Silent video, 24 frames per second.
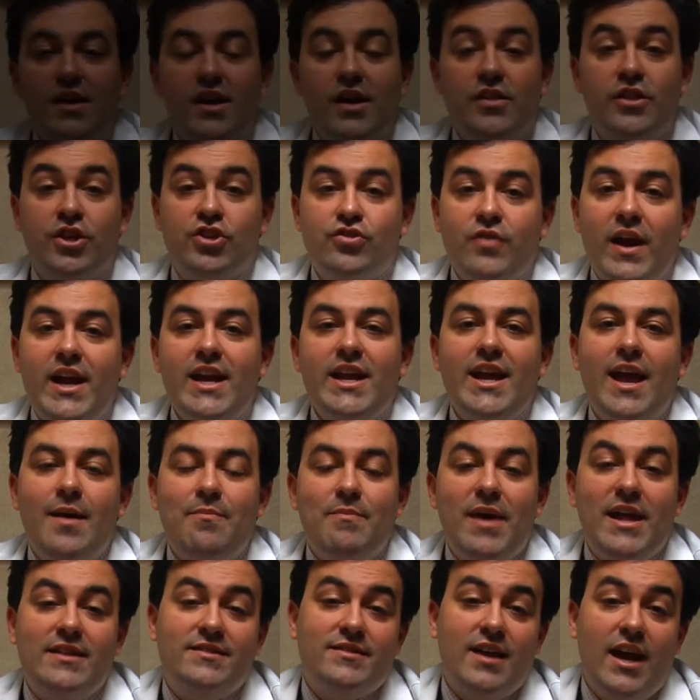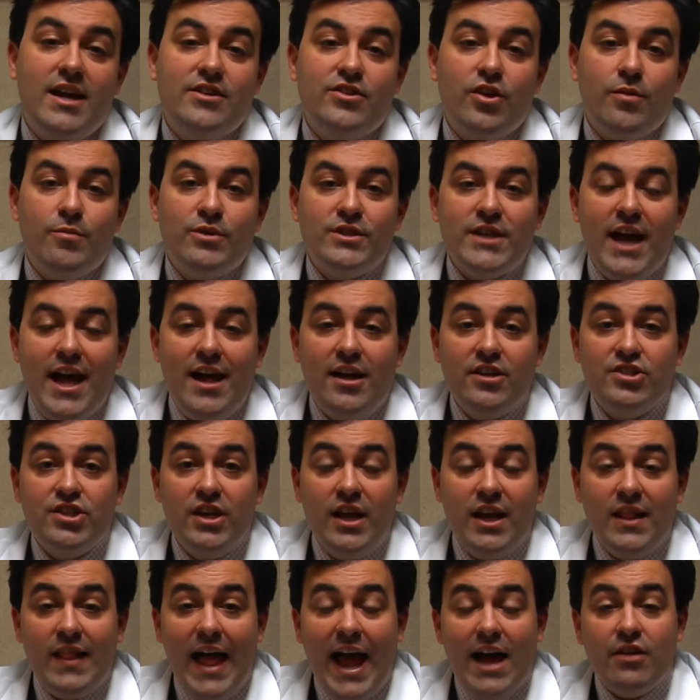The training at Bedside Dermatology
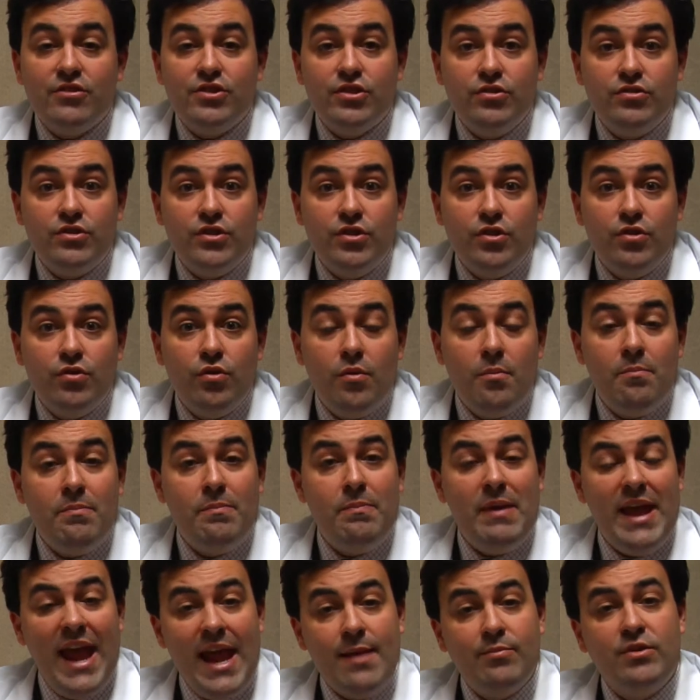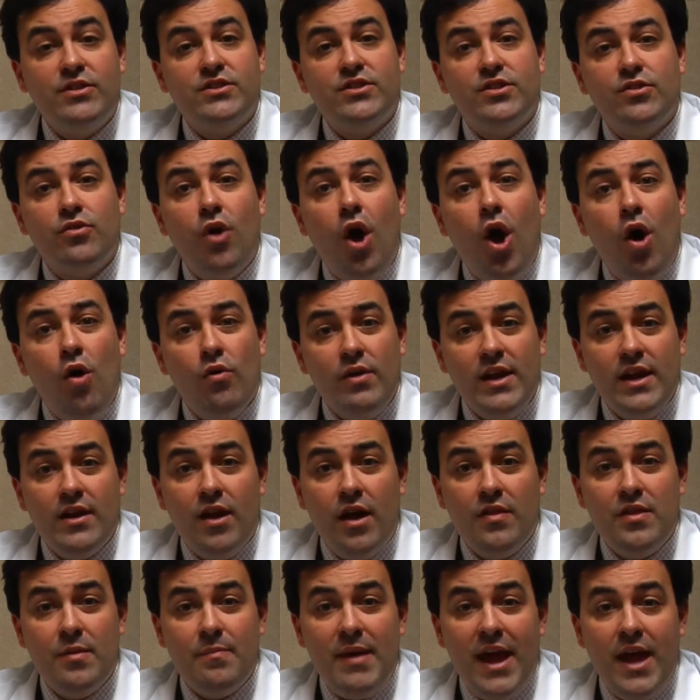allows you to be able to hone in
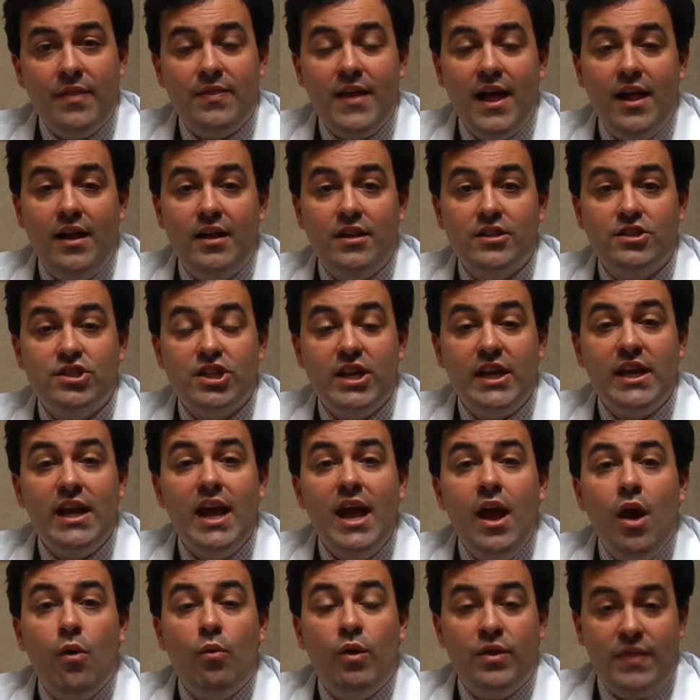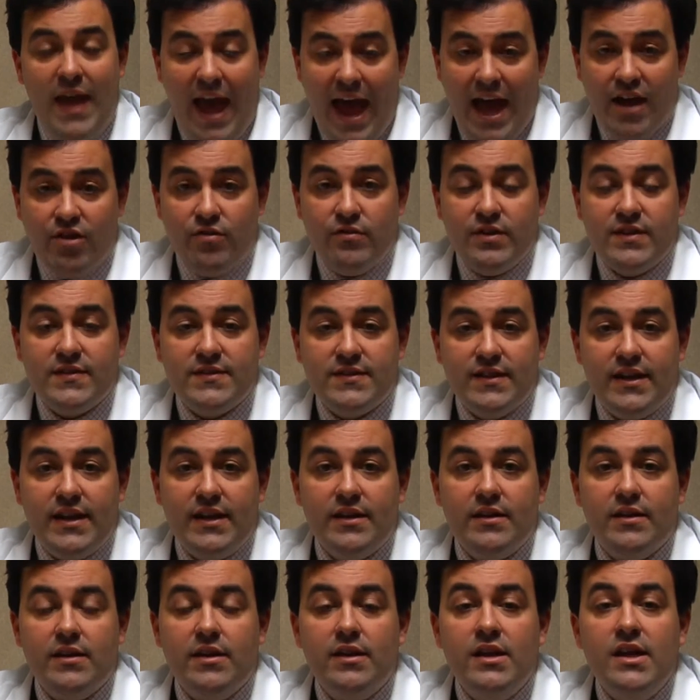on the pathology with accuracy.
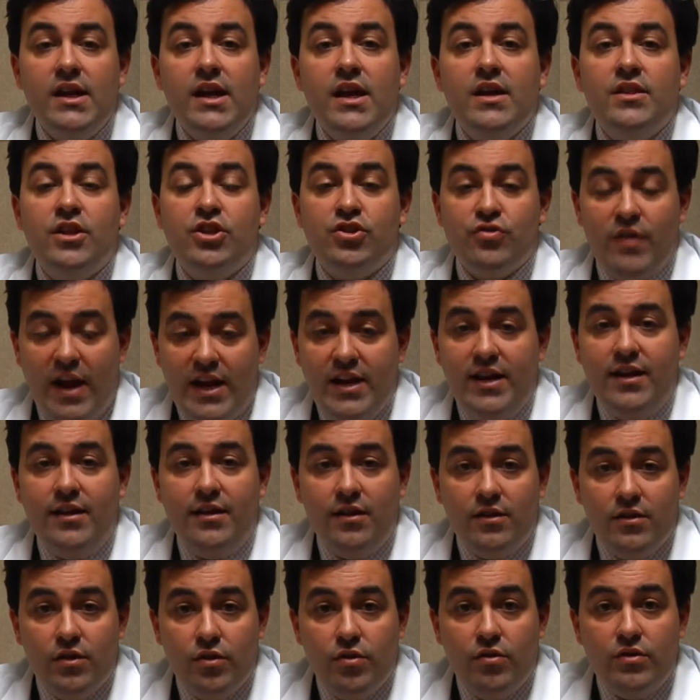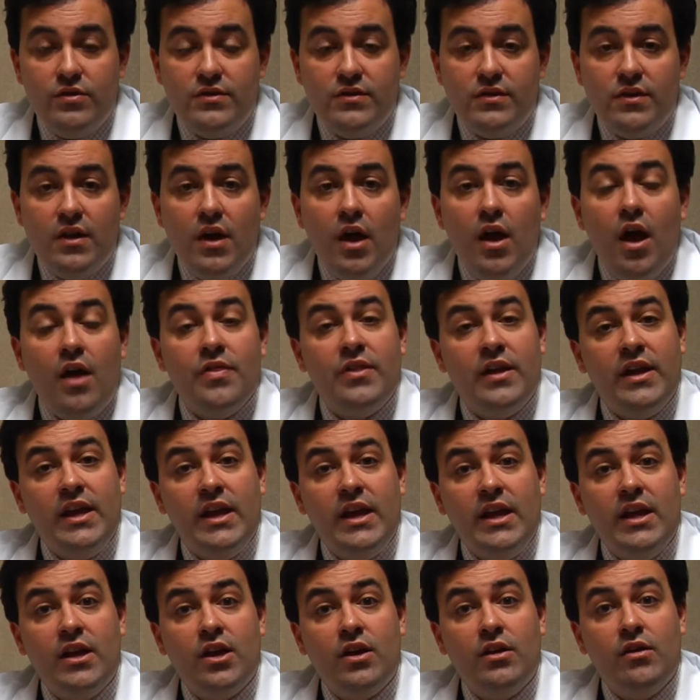The training includes
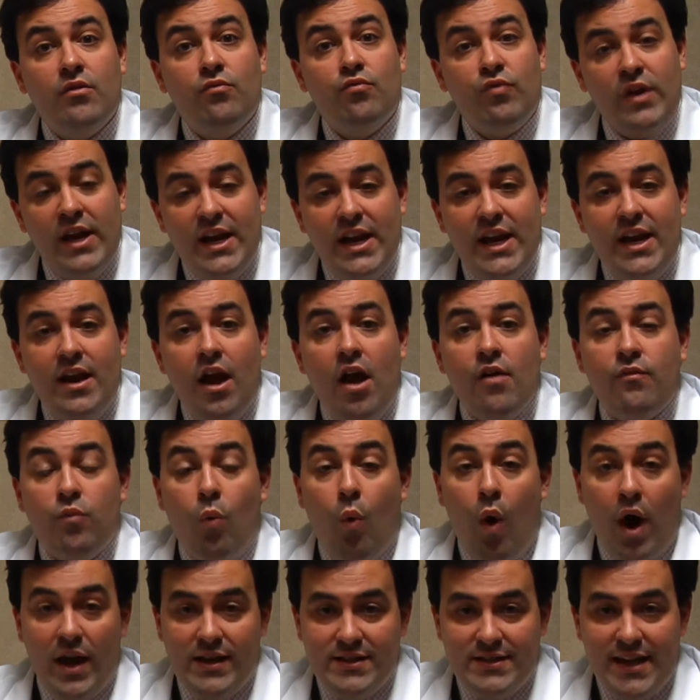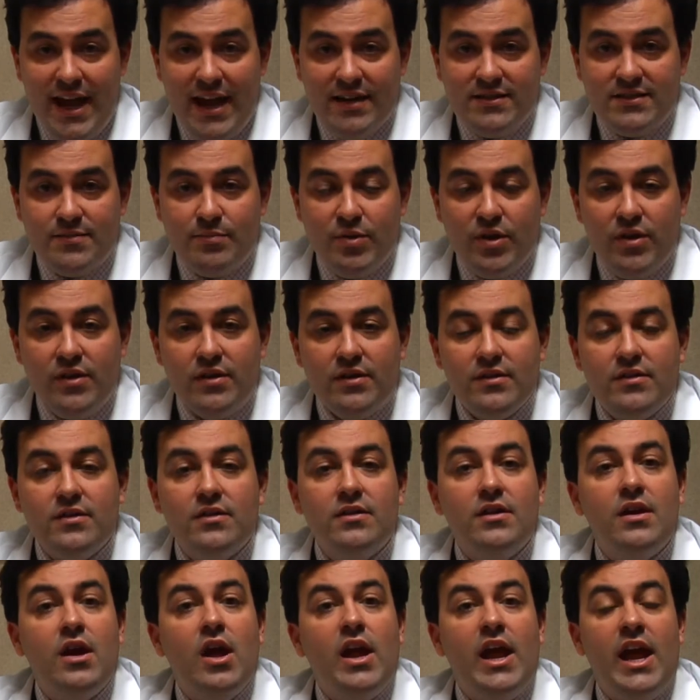the reading of one textbook,
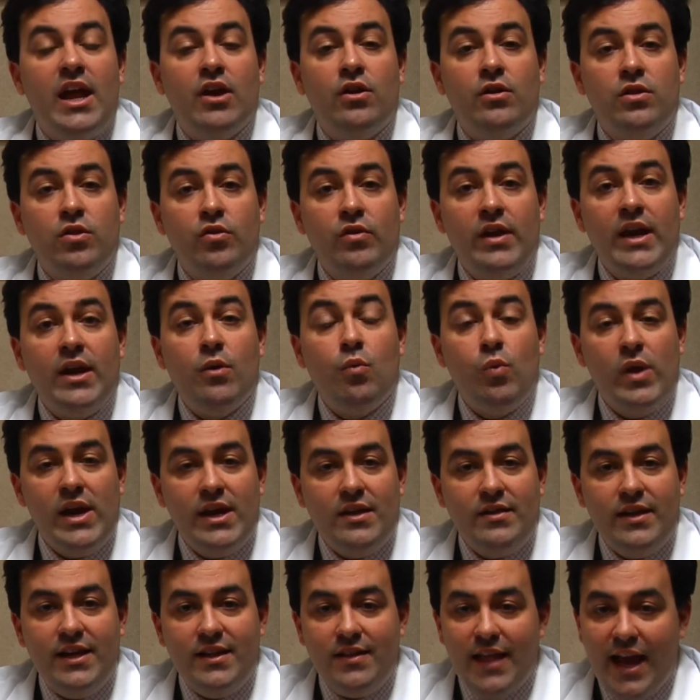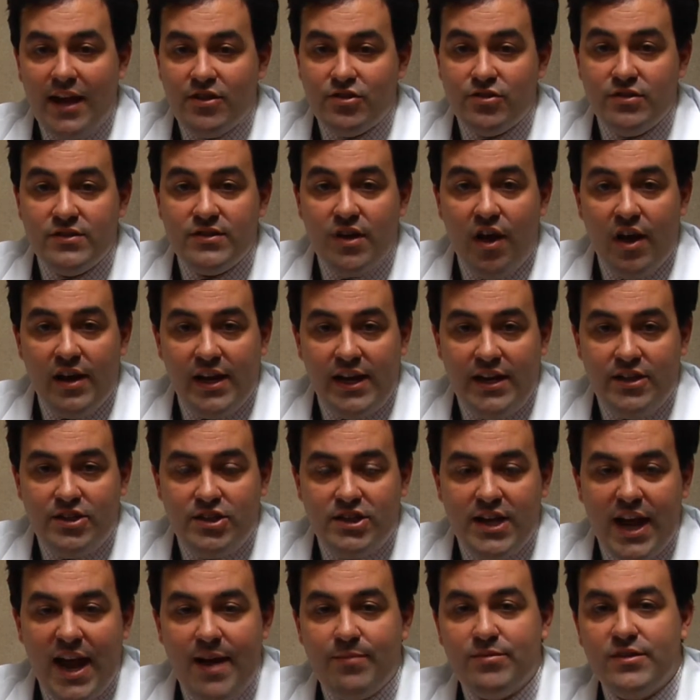including weekly lectures on each
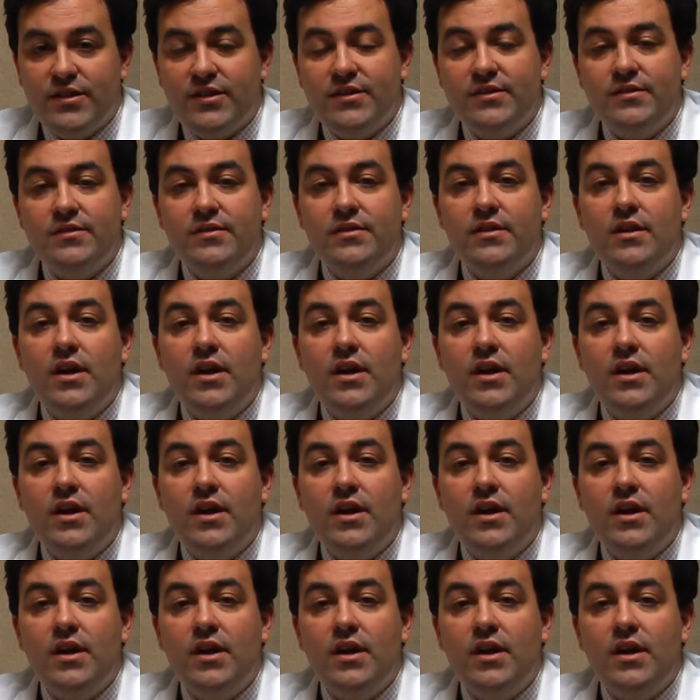chapter,